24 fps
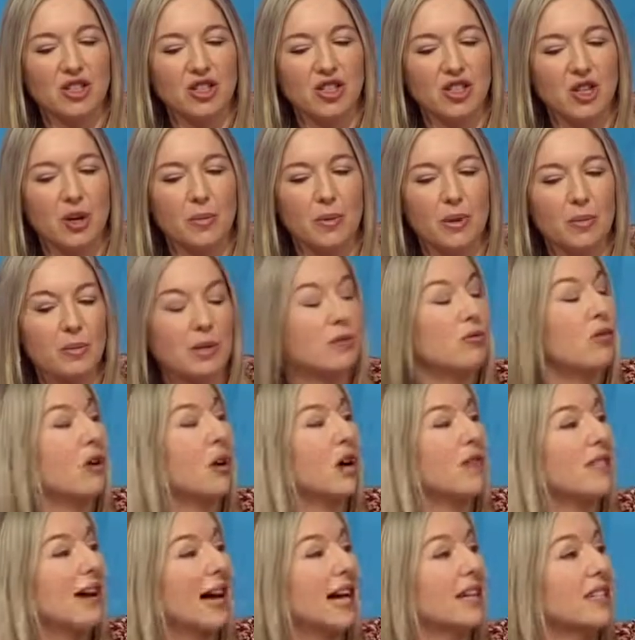and Germany. We
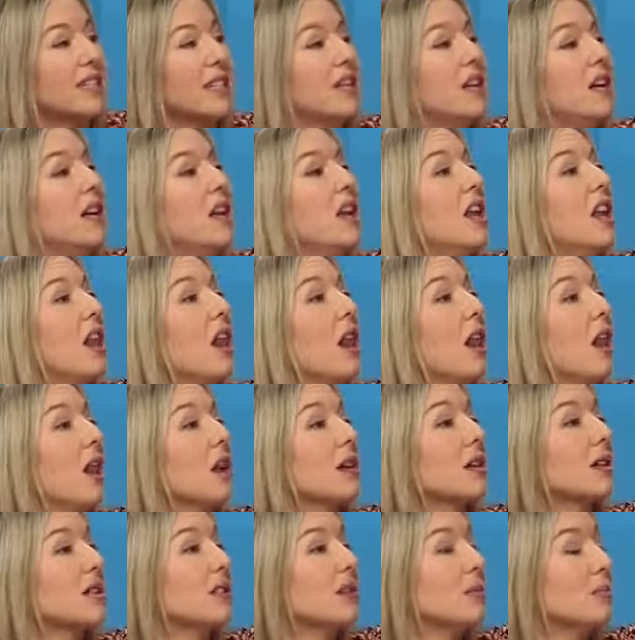arrive at
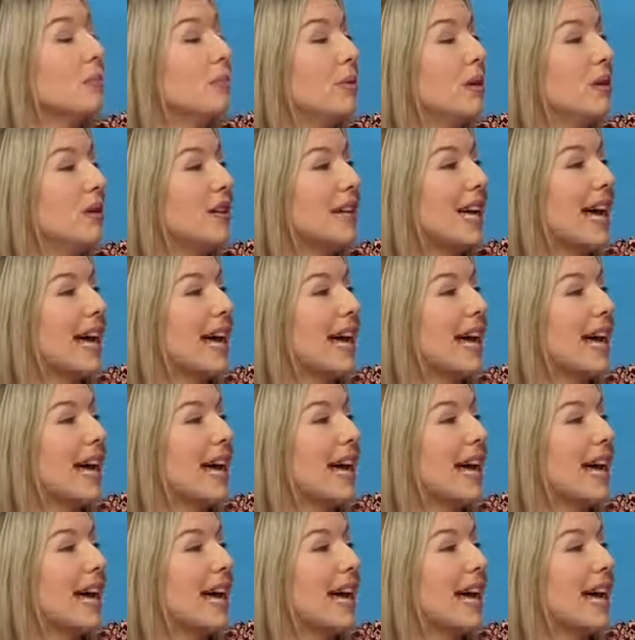Luxembourg